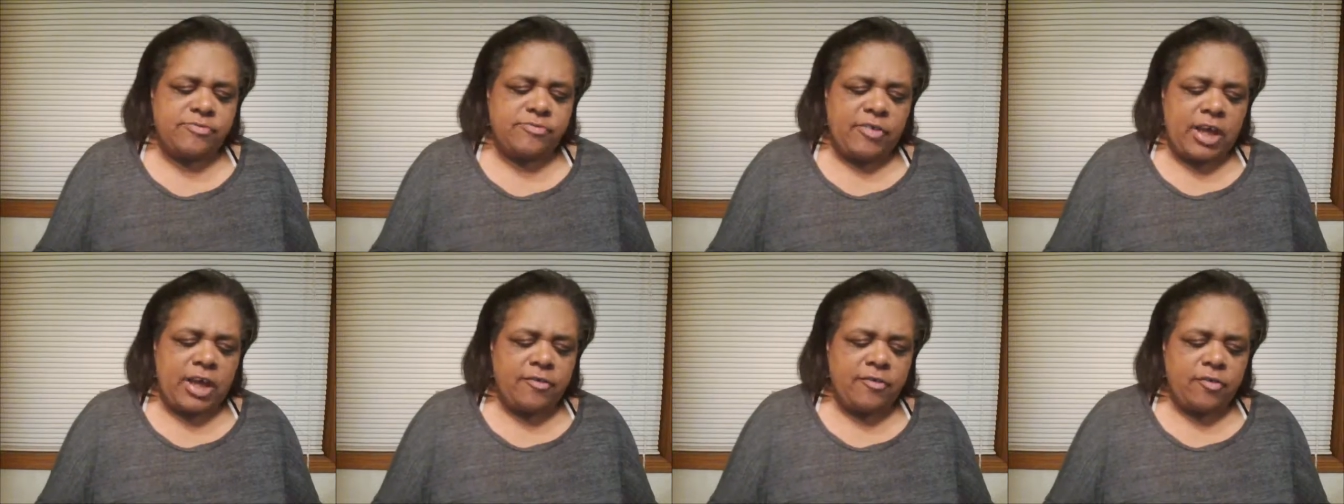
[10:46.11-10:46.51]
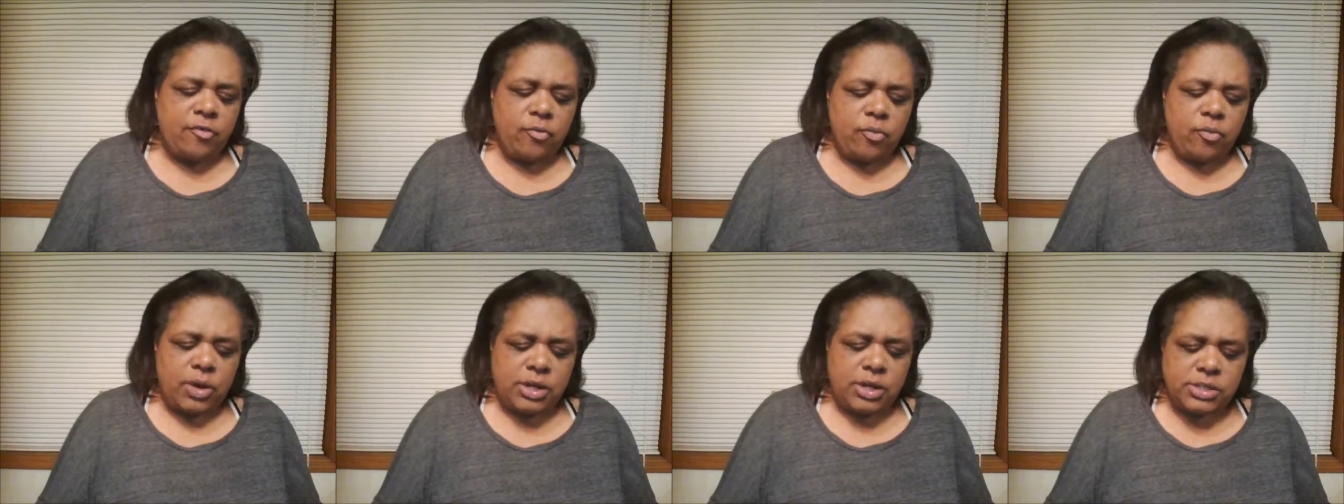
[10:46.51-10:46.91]
five
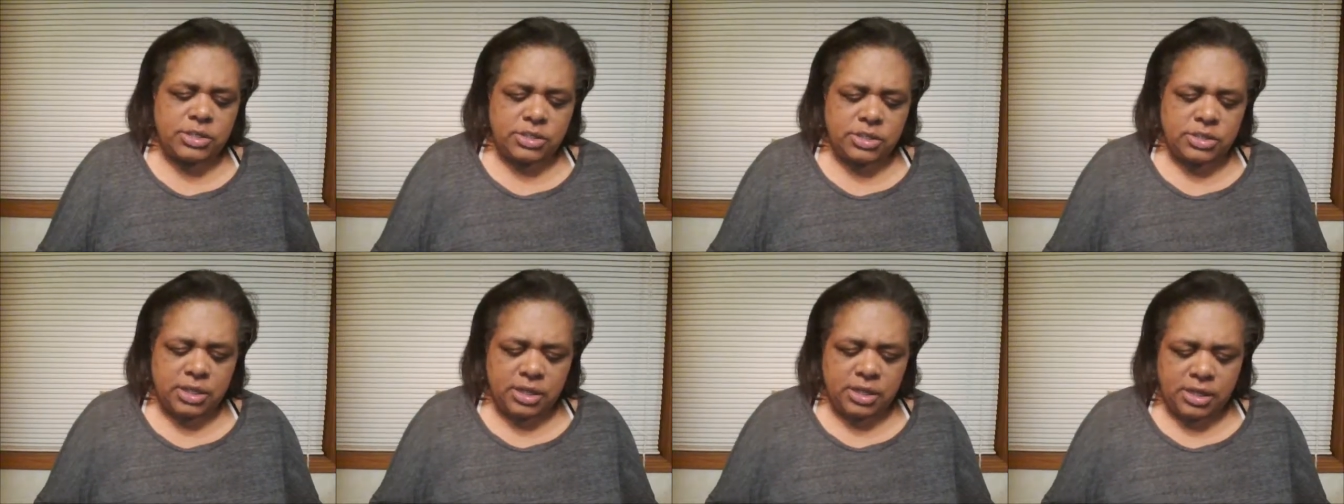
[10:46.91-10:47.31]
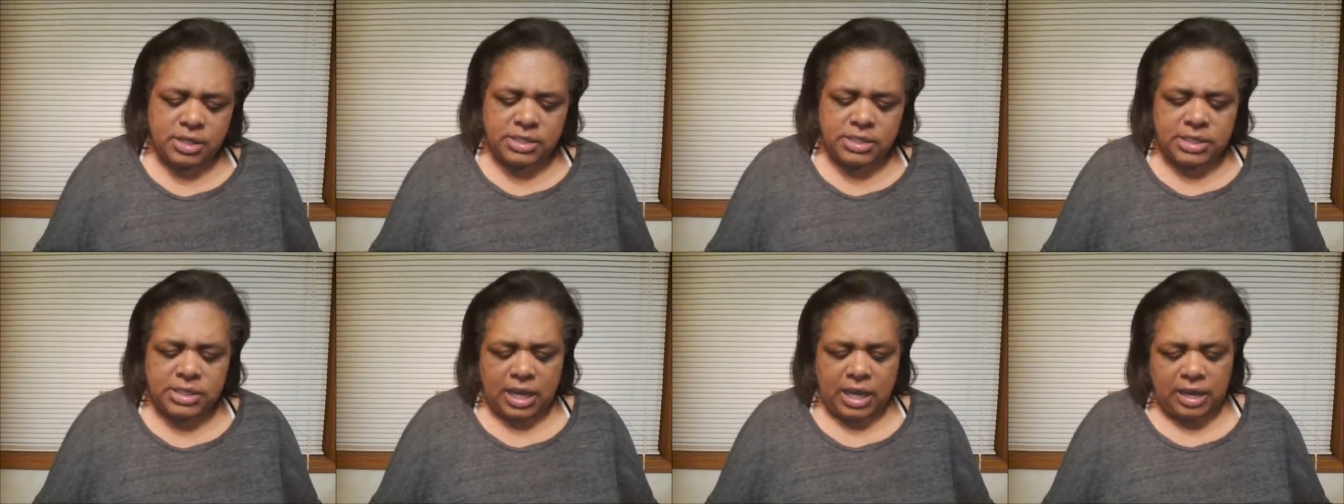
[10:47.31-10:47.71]
of wands, so there
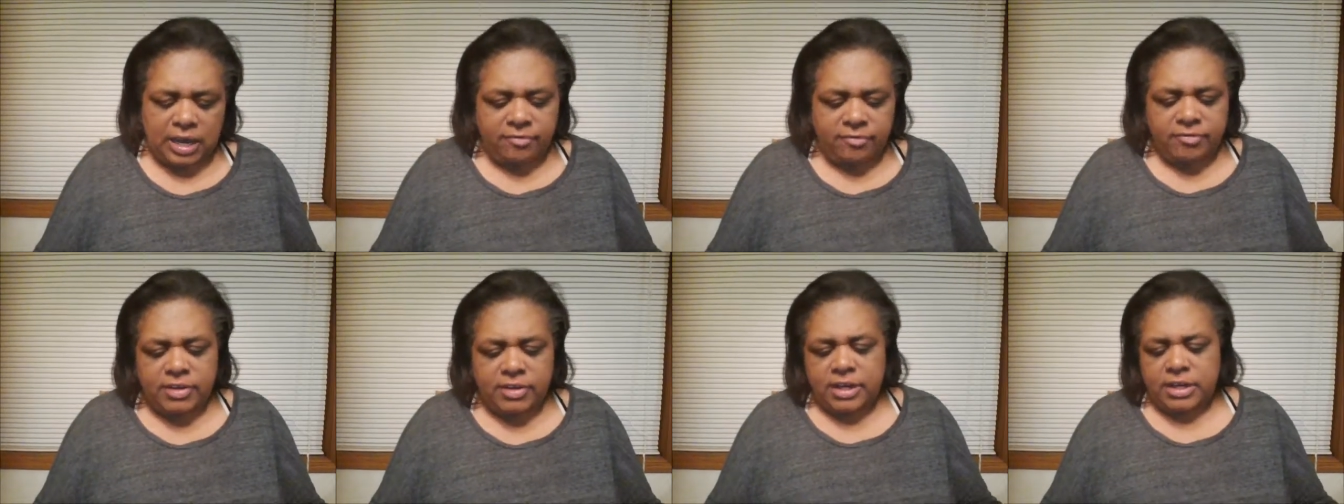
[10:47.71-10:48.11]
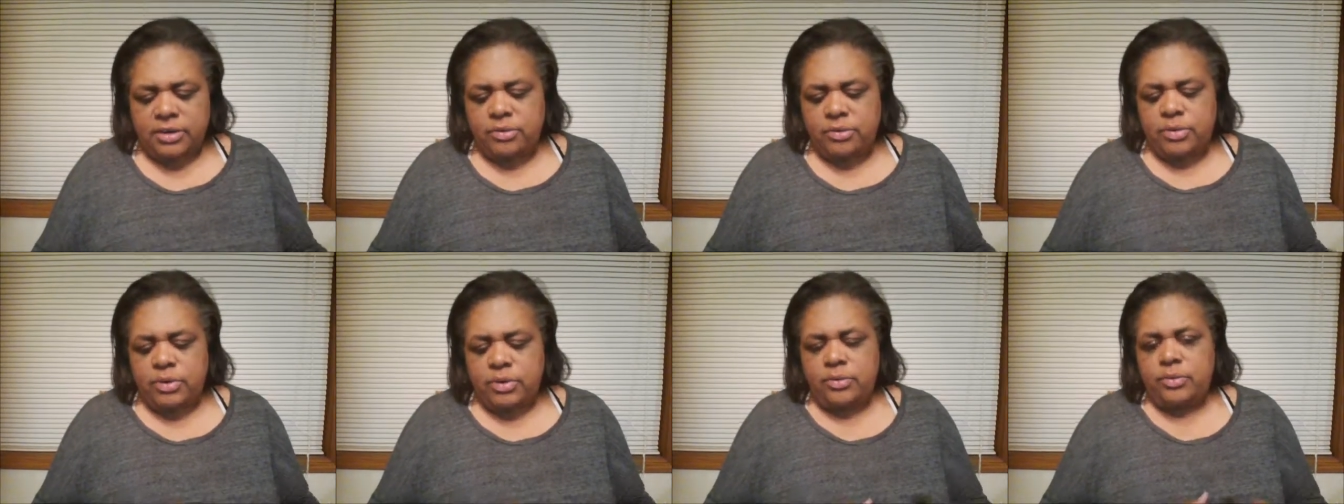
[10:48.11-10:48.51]
is conflict
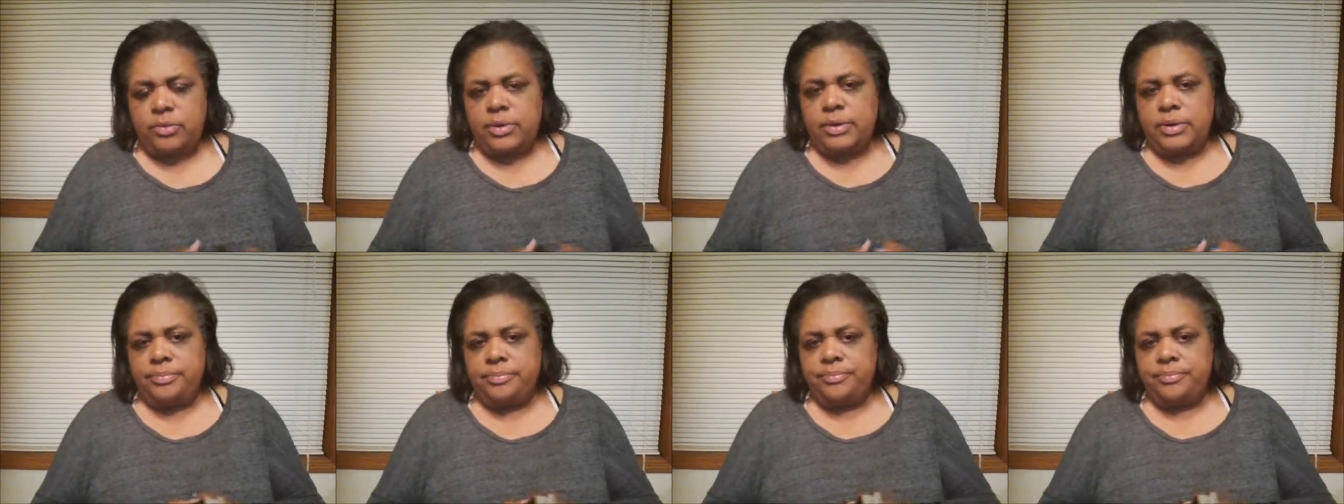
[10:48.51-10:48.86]
going on.